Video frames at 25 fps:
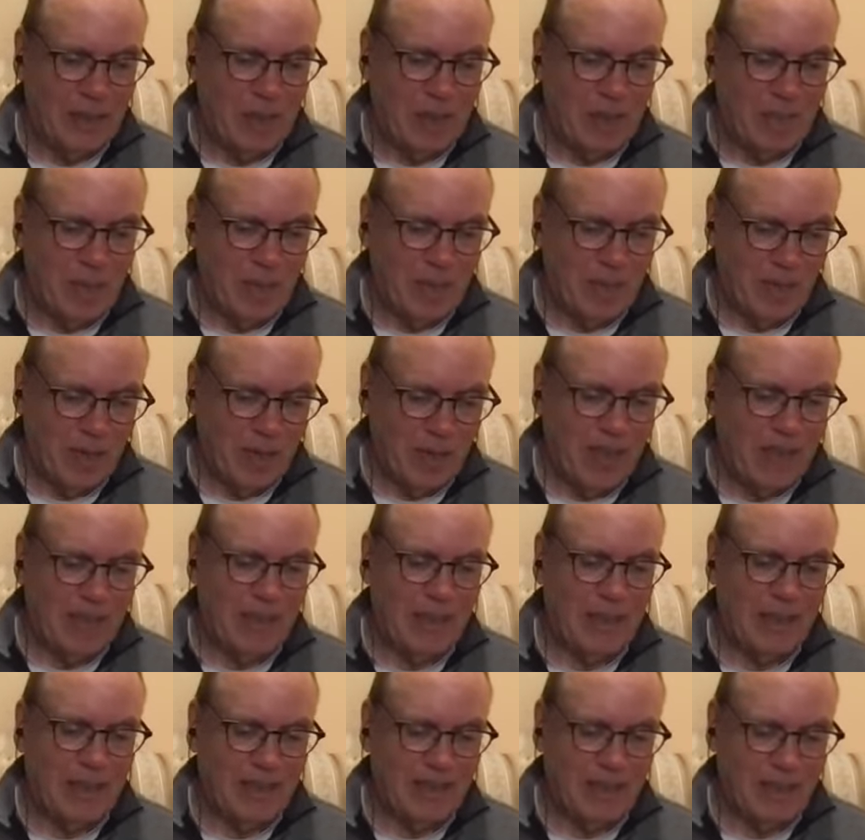But
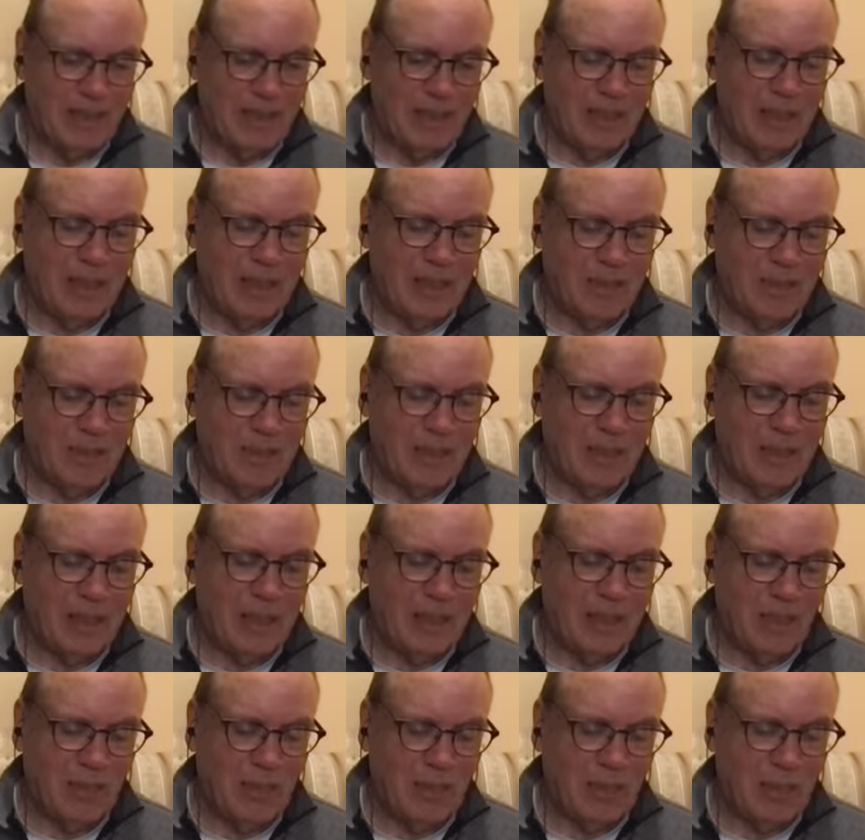it's really
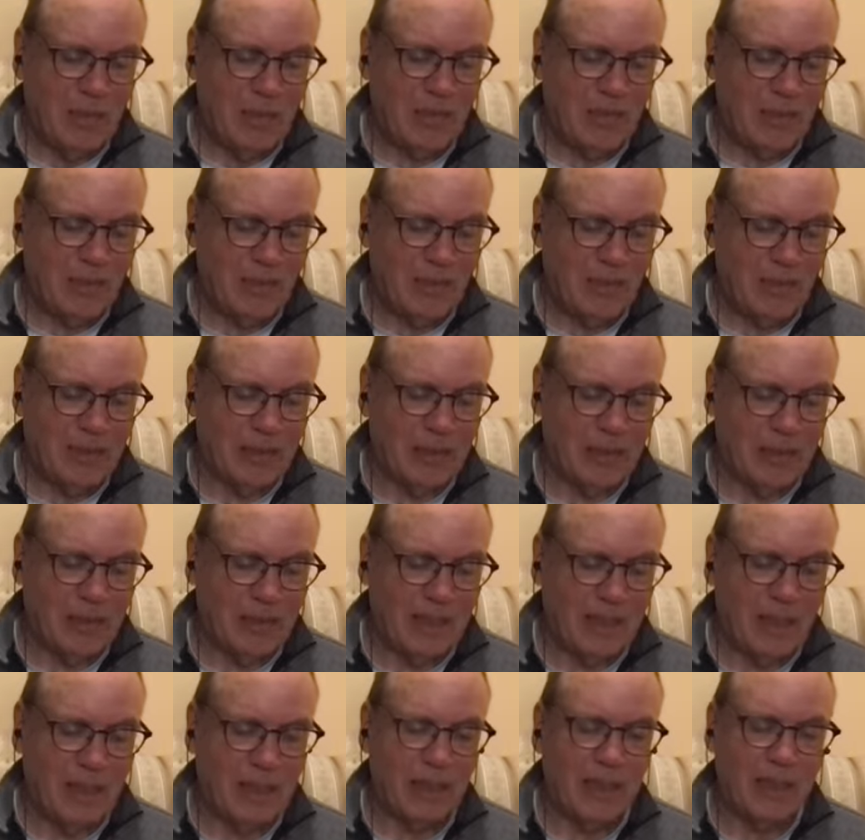helpful to just
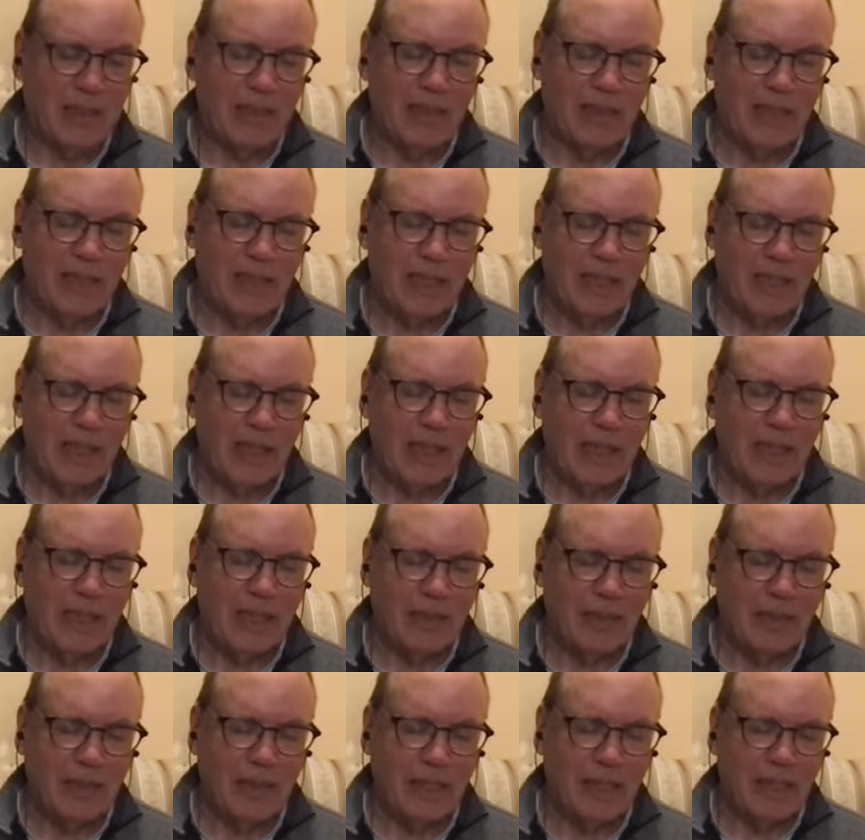like see that
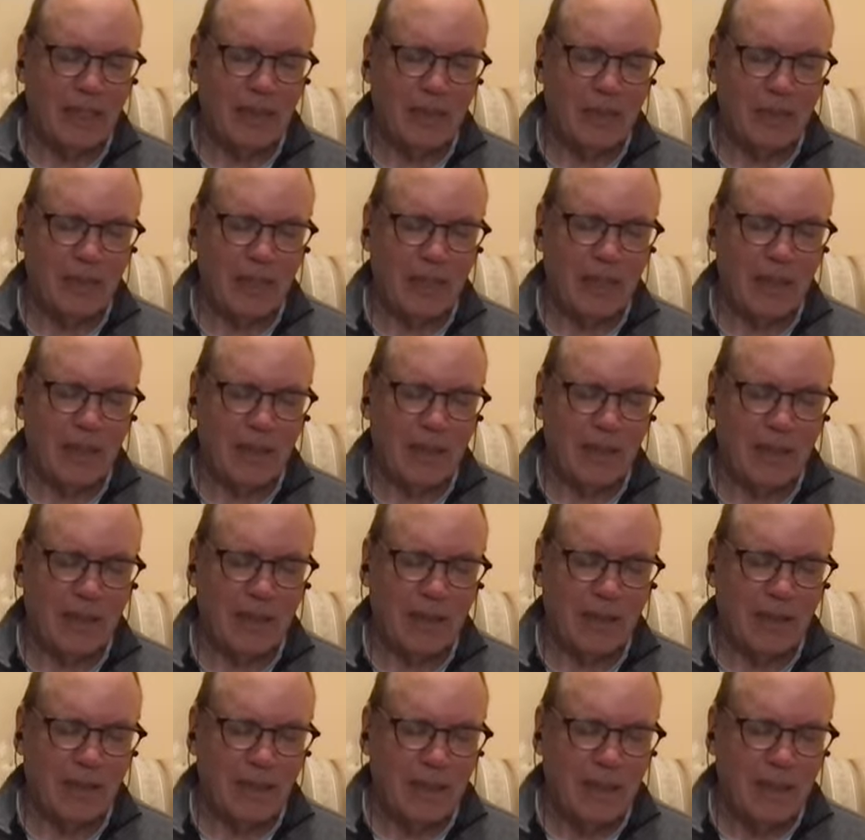and realize, wow,
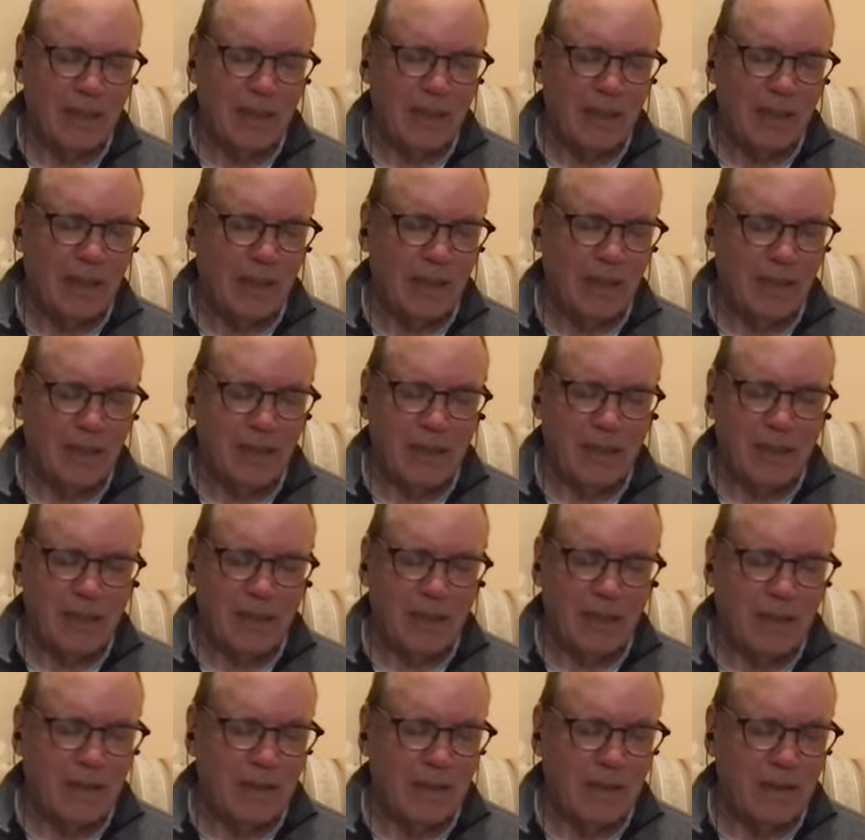you
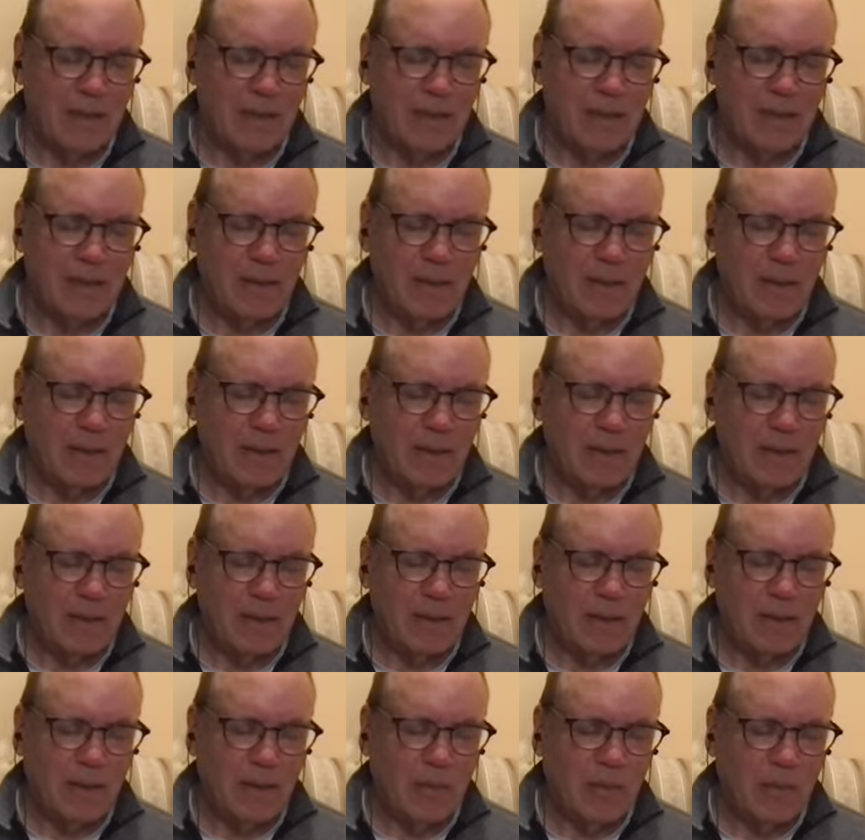know,
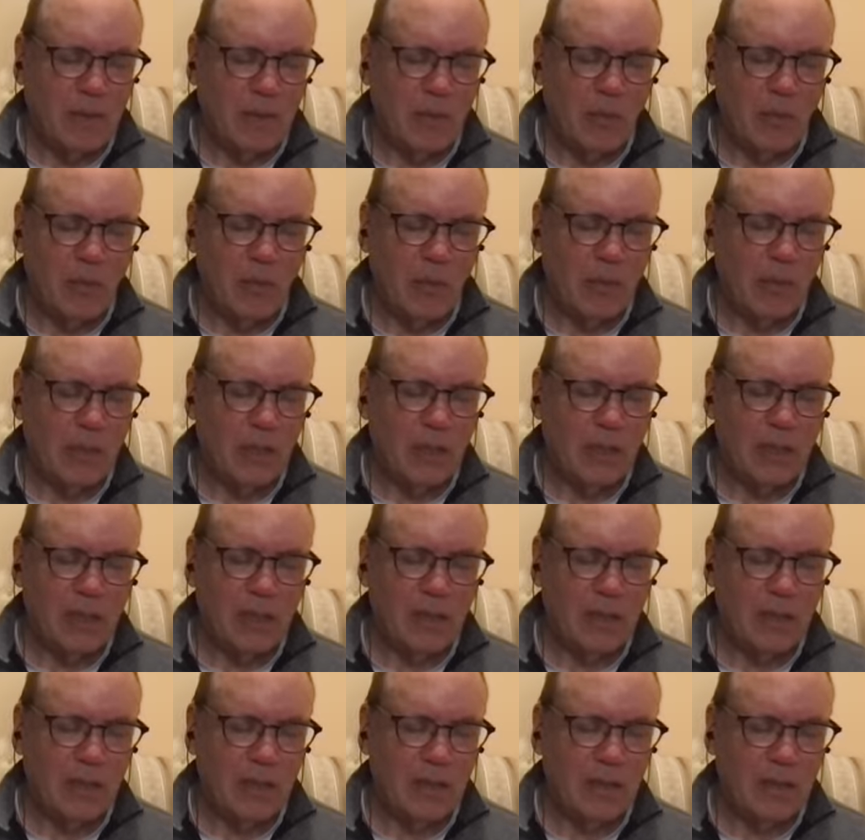it's my wanting
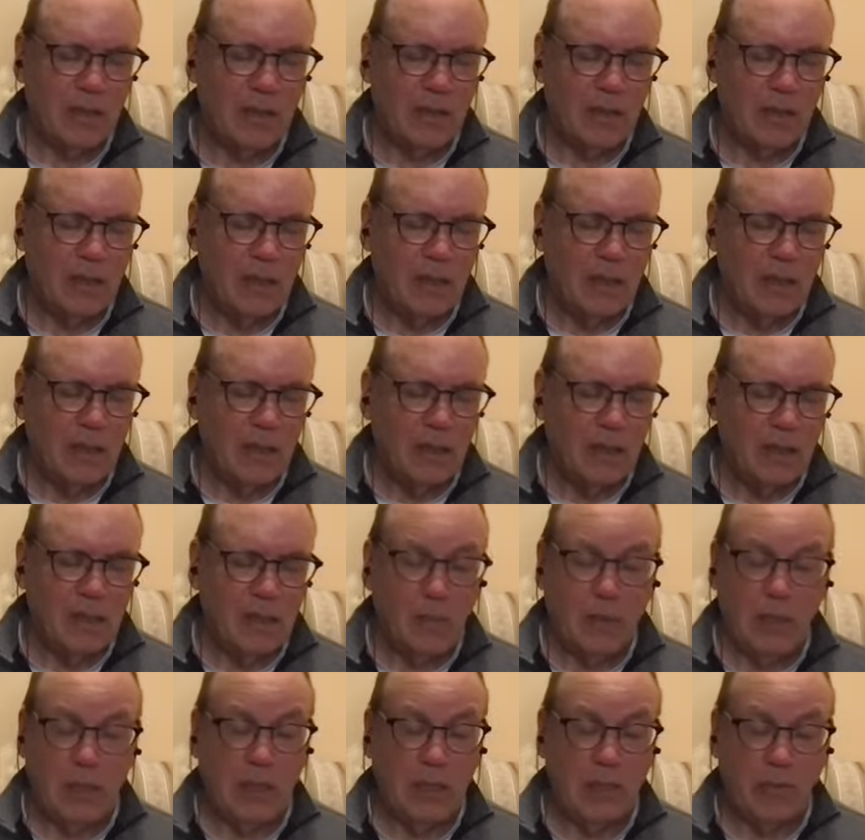things to
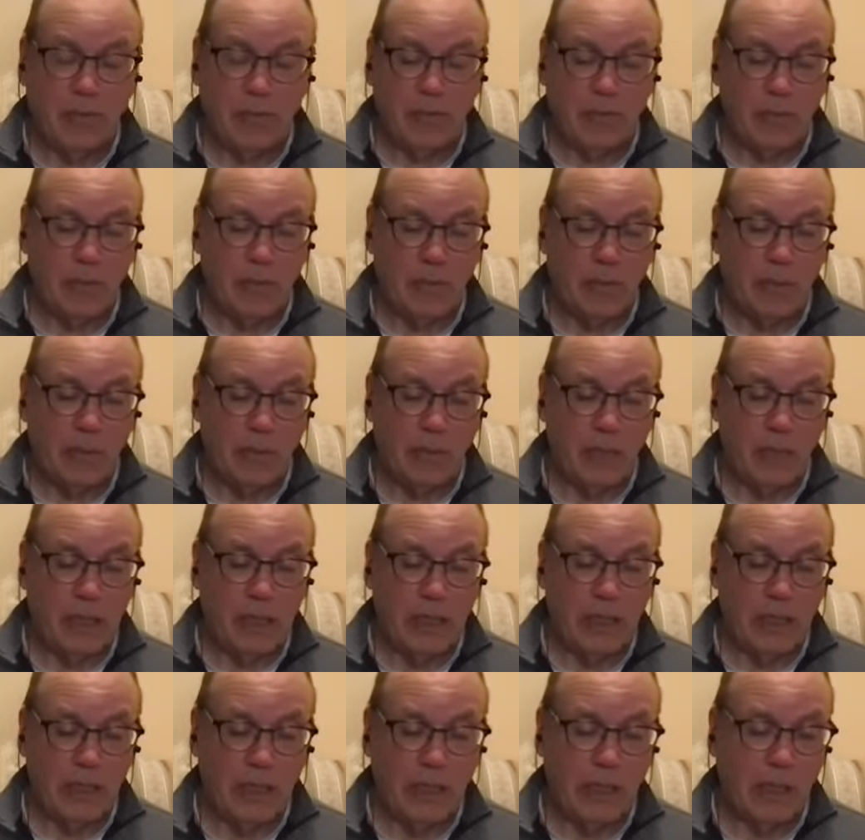be different from the way
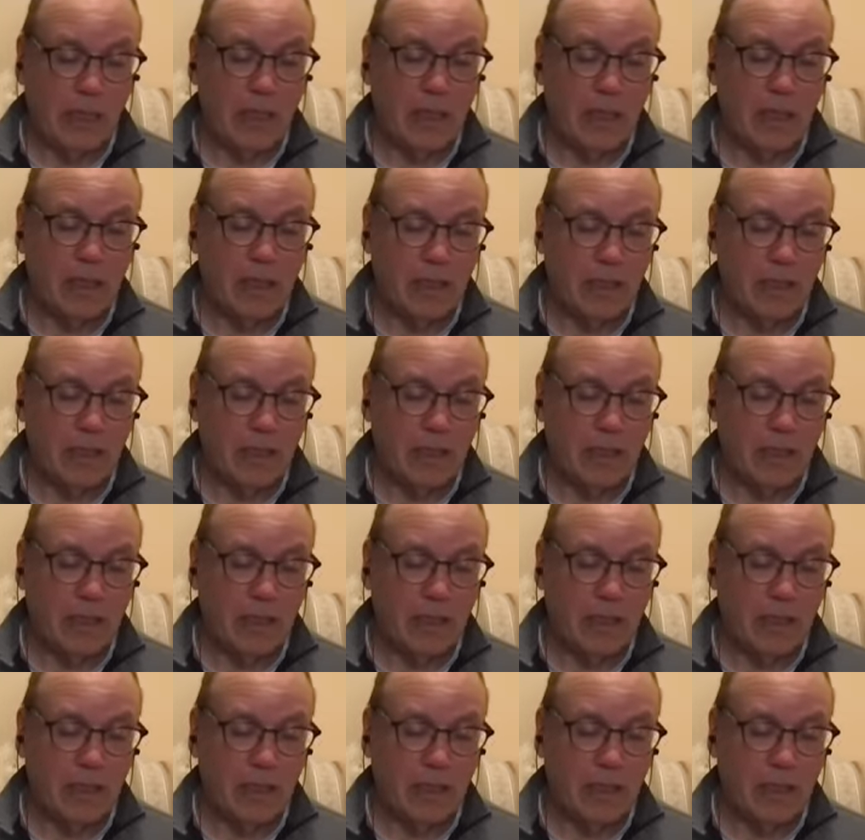they are